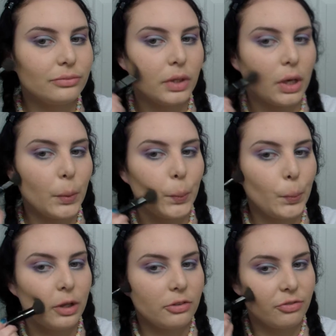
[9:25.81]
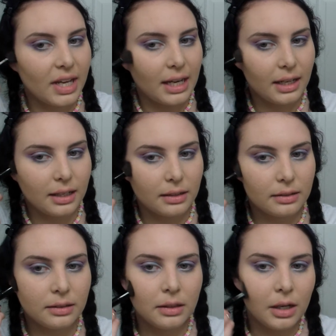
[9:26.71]
you know, look fake
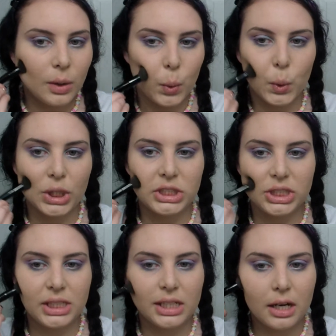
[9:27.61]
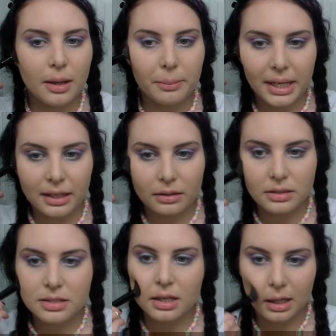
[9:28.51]
and orangey on pale
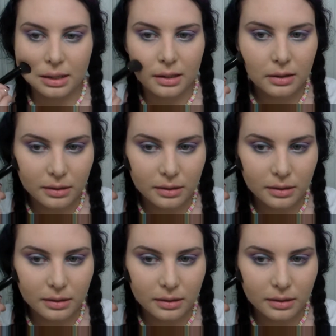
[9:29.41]
skin.